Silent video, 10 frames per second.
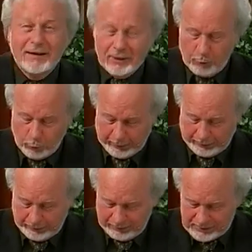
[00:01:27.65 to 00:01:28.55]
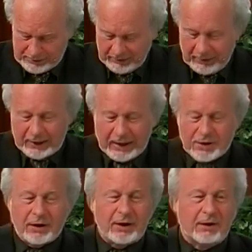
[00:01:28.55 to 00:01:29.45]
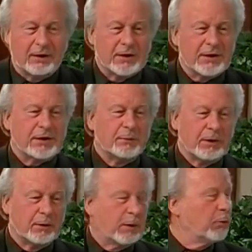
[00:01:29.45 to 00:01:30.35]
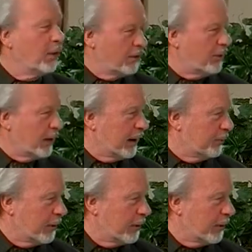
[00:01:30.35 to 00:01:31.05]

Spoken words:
Well, actually, this is something that we were all talking about